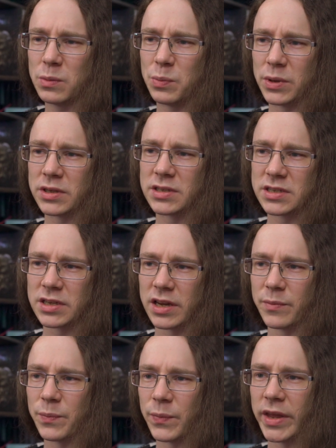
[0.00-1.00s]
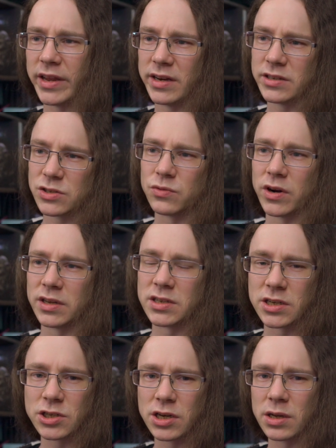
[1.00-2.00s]
but it is the right
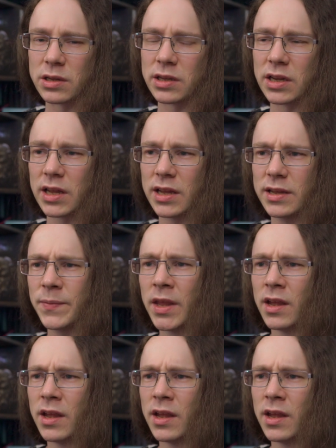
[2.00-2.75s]
decision, I think, here.